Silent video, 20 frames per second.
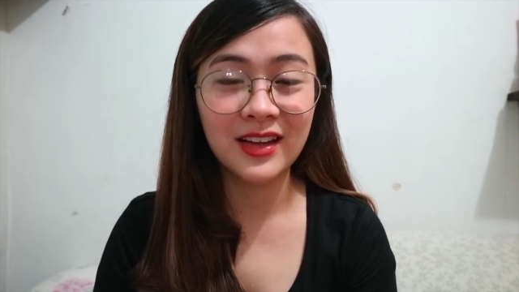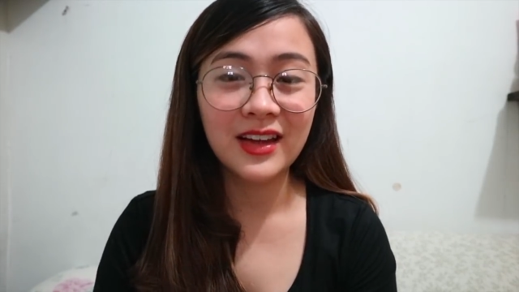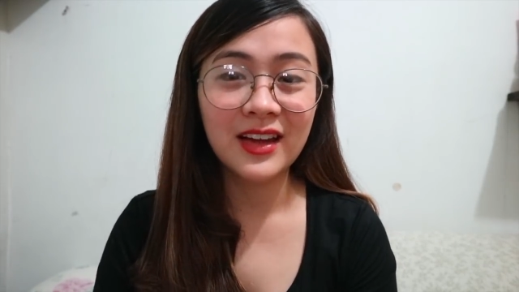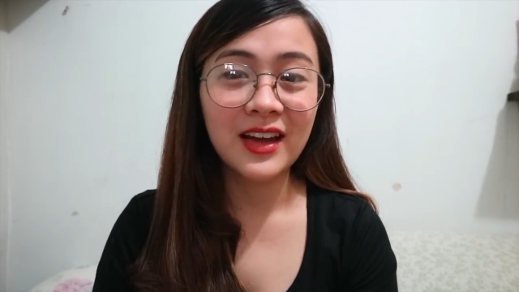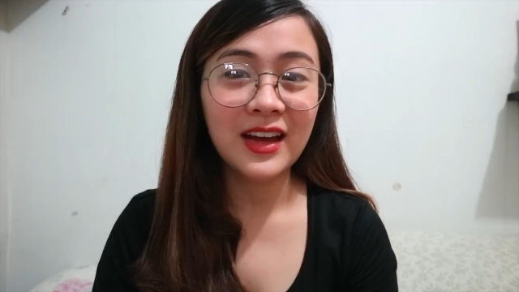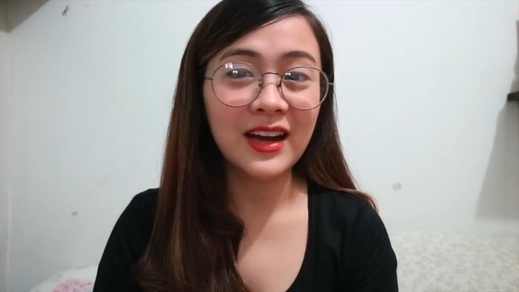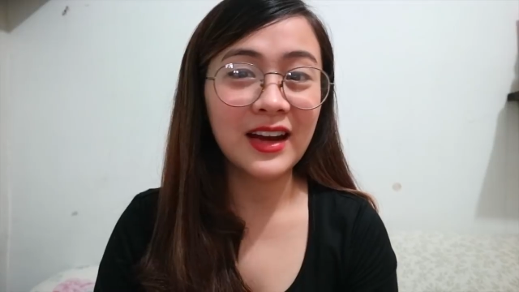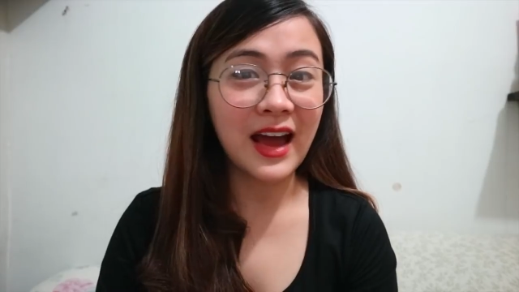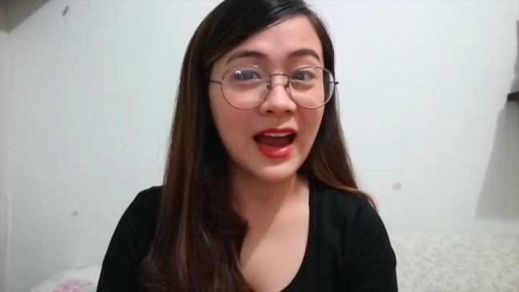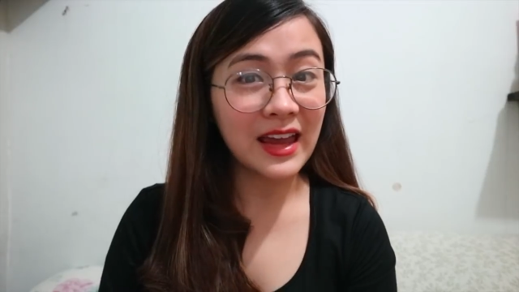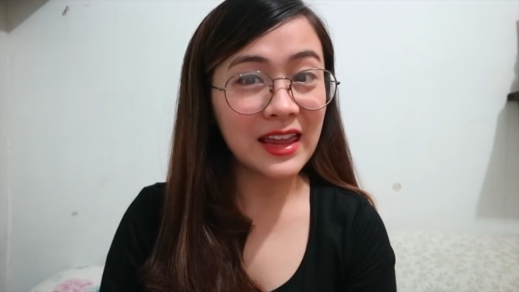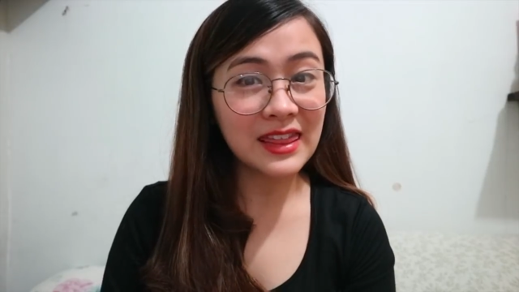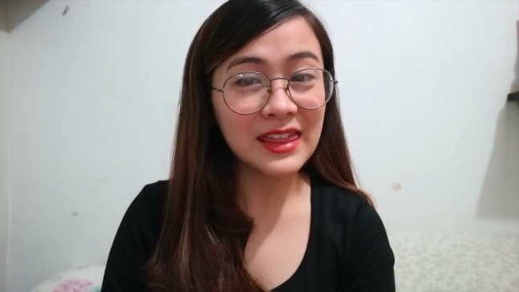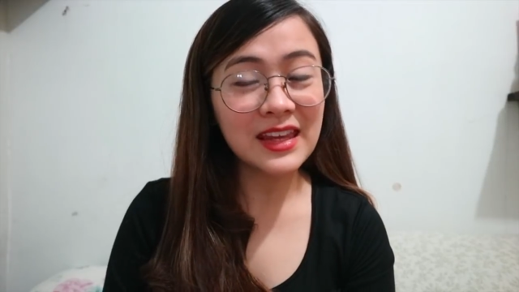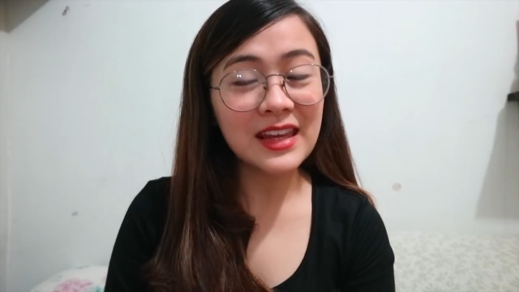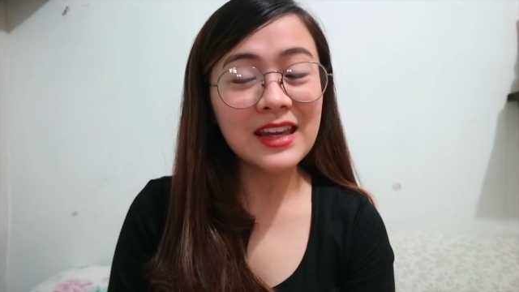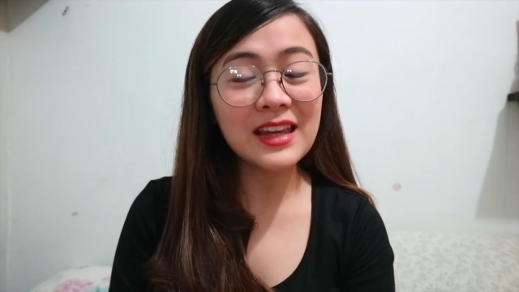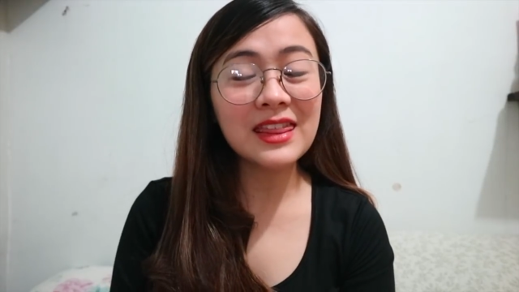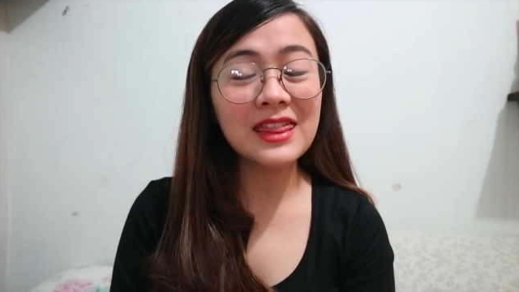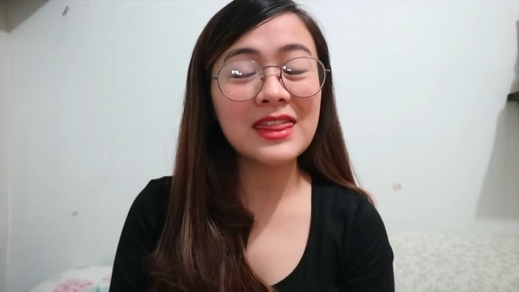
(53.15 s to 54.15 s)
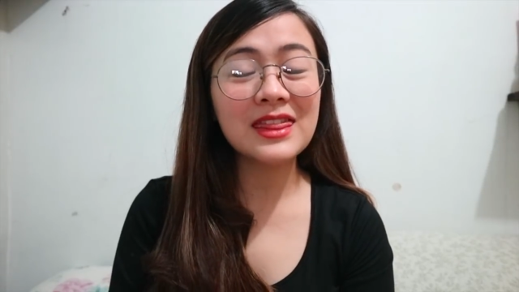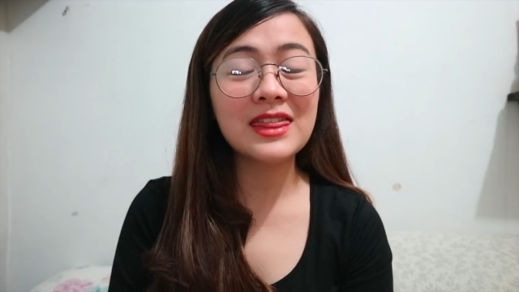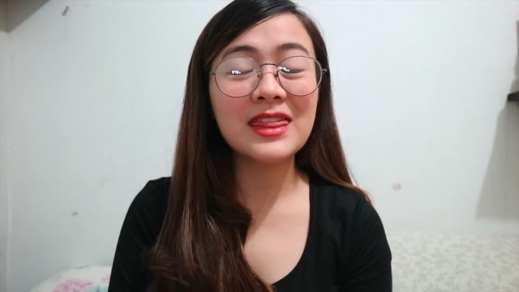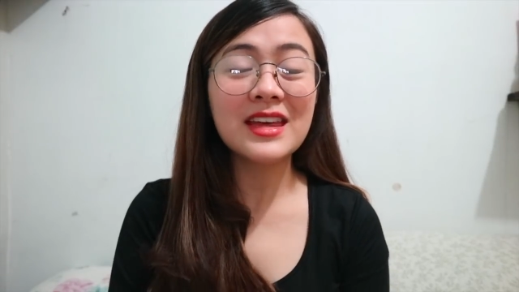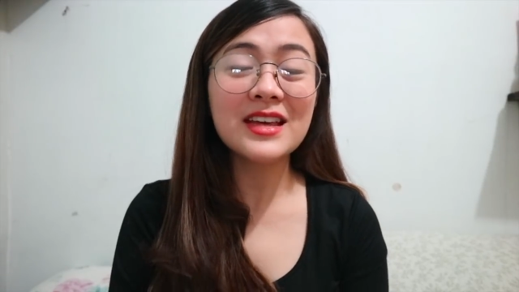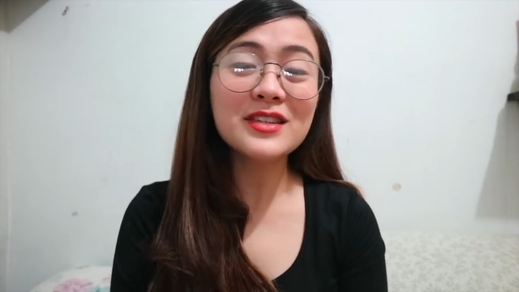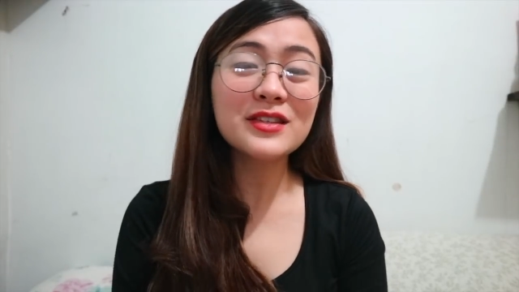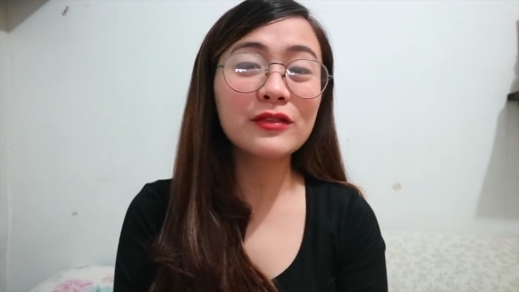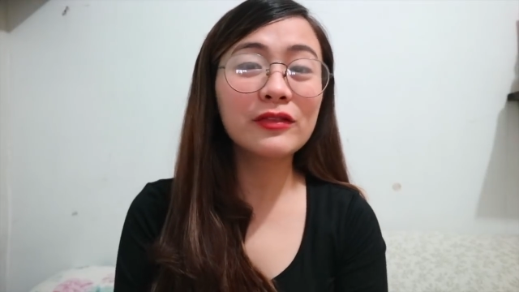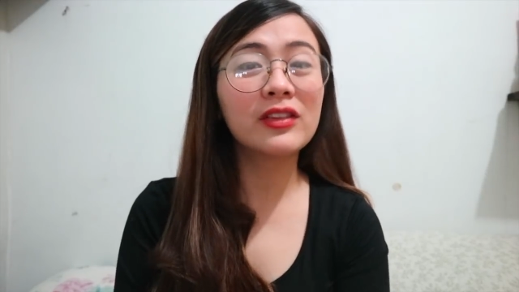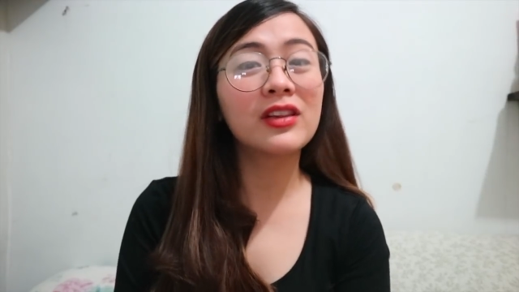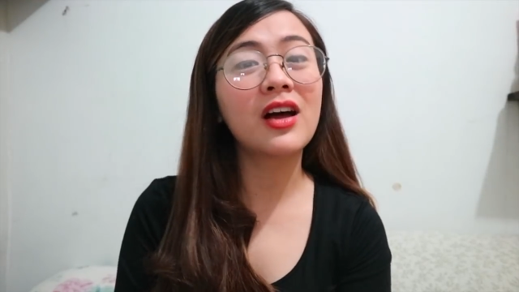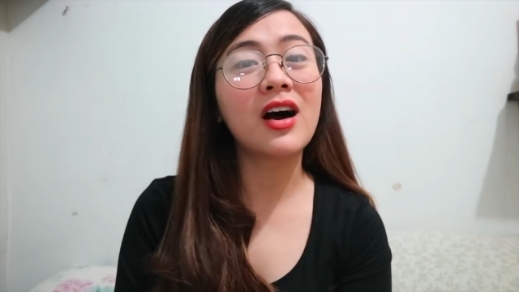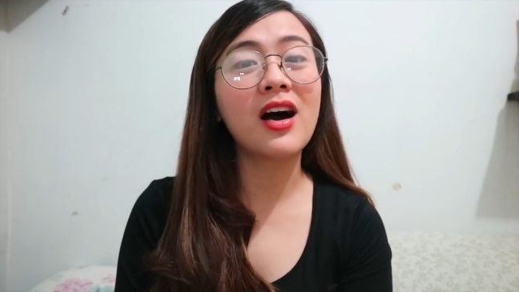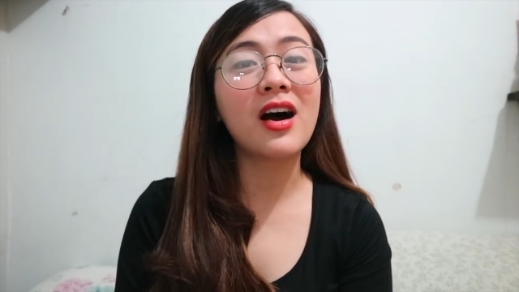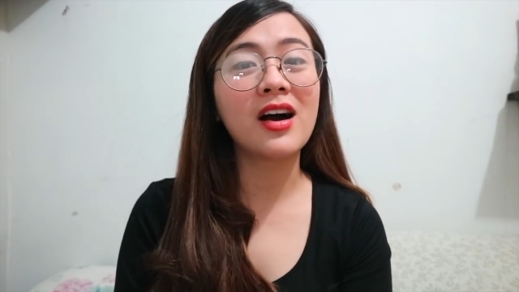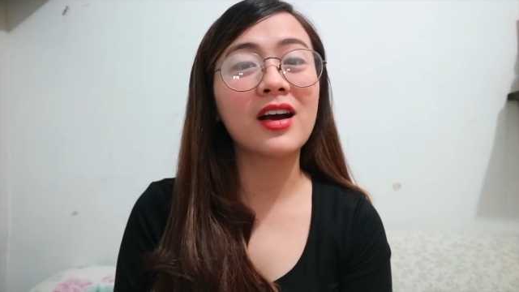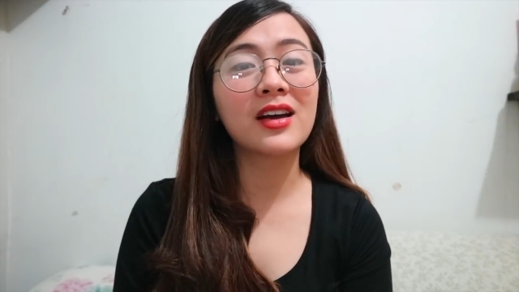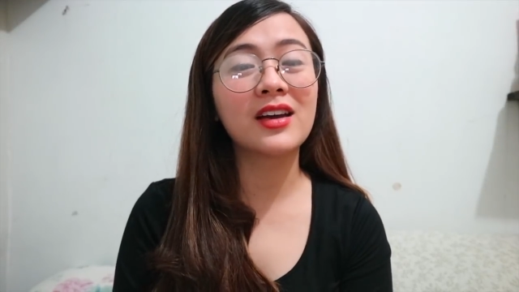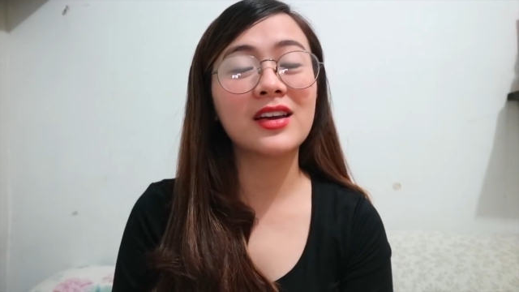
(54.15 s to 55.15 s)
And I think this
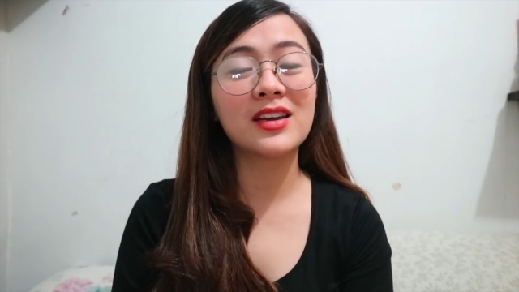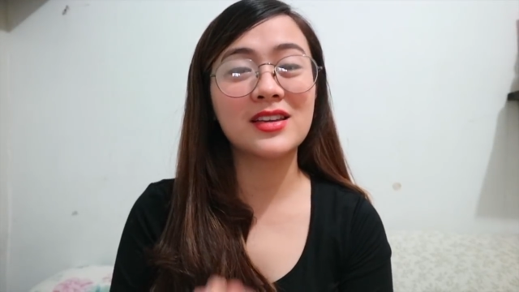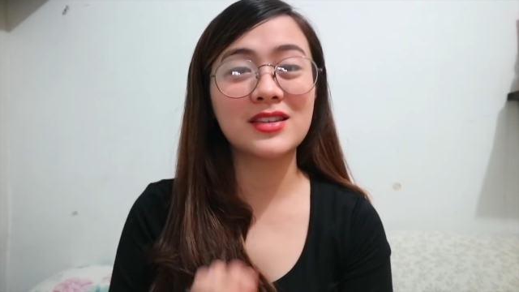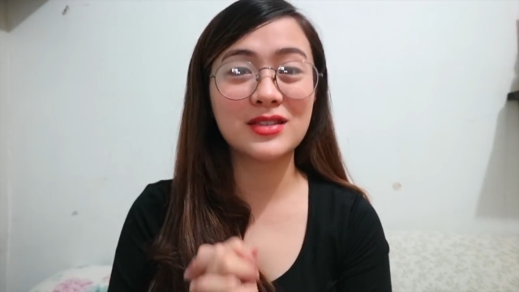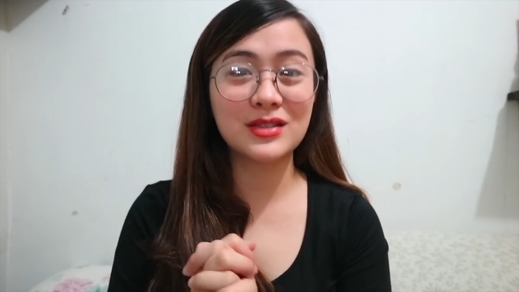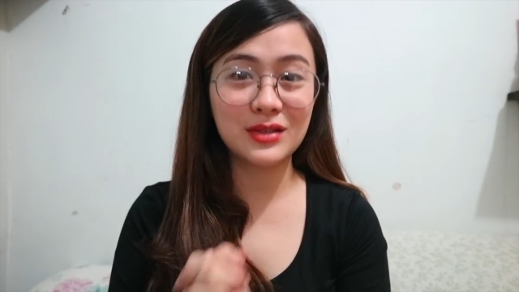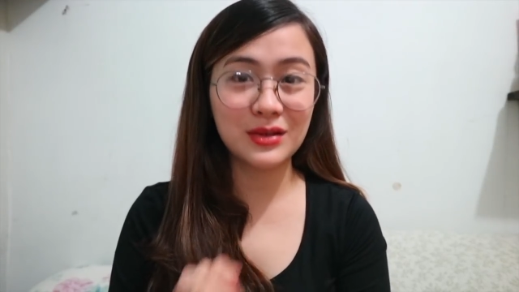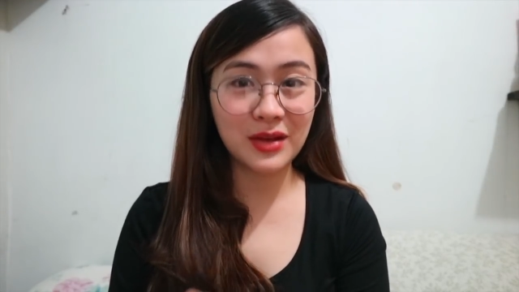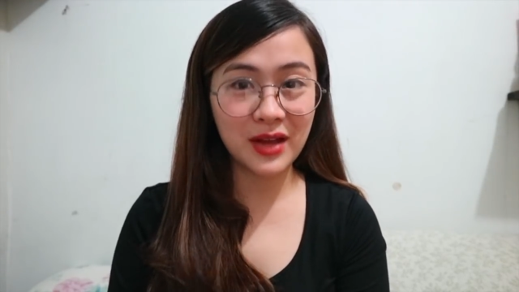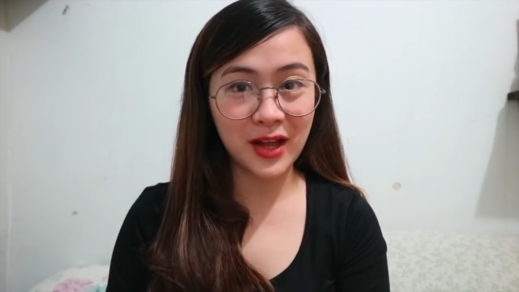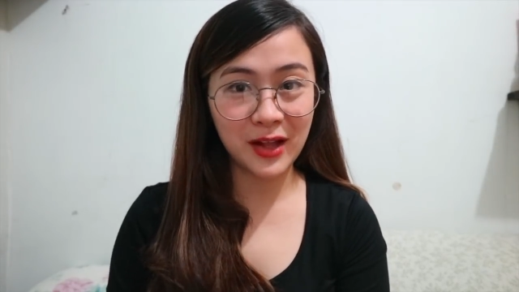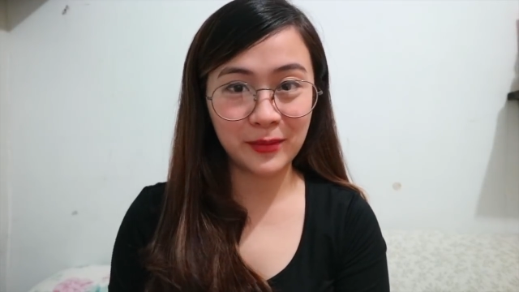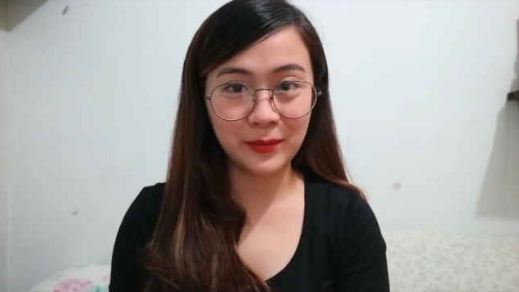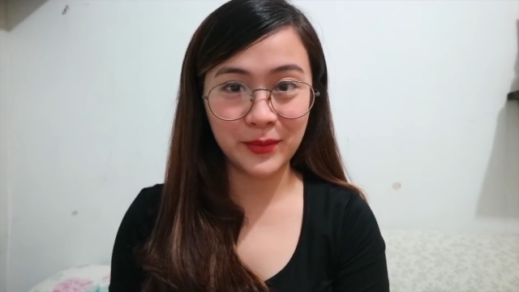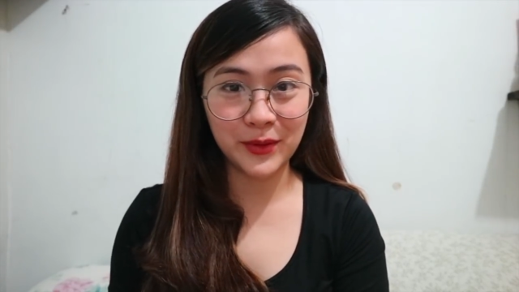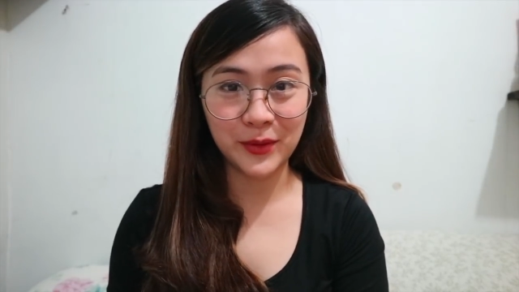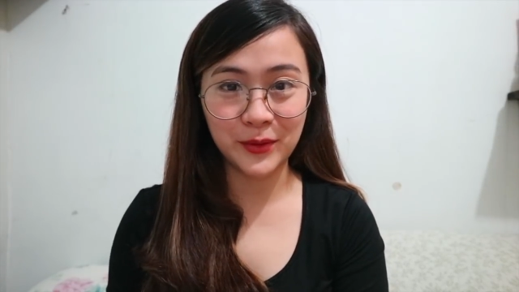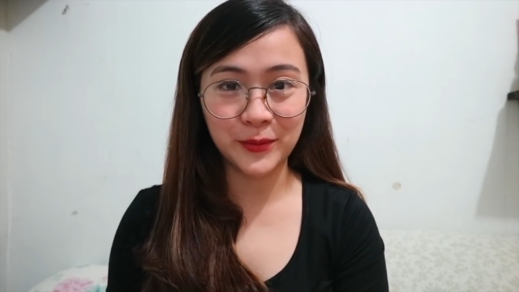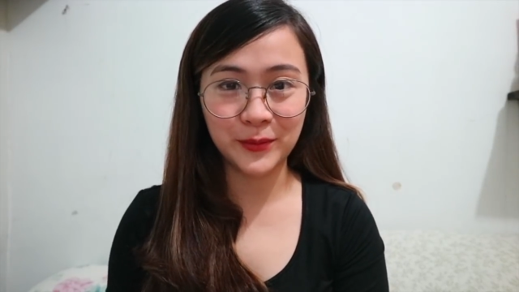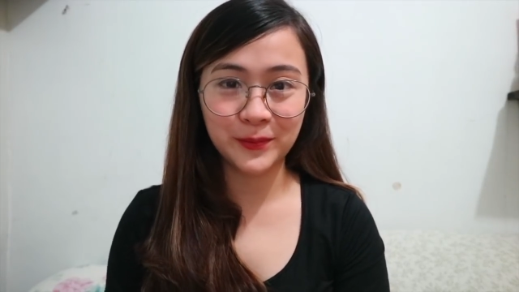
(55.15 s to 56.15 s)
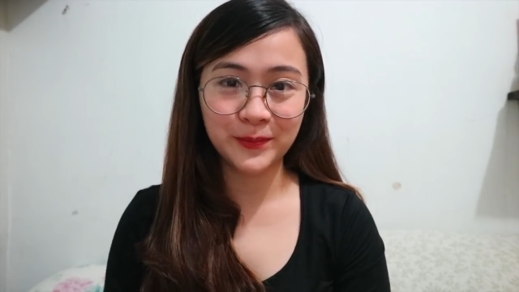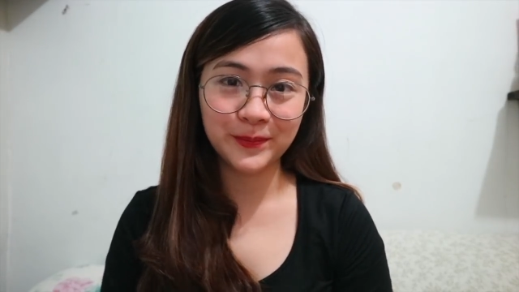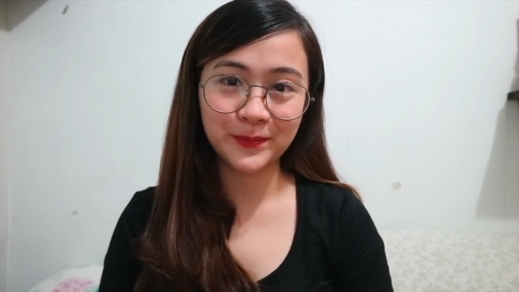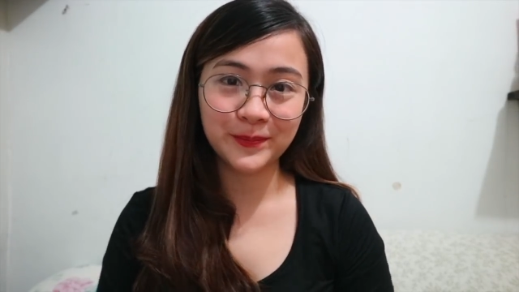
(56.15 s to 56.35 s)
vlog is to help you.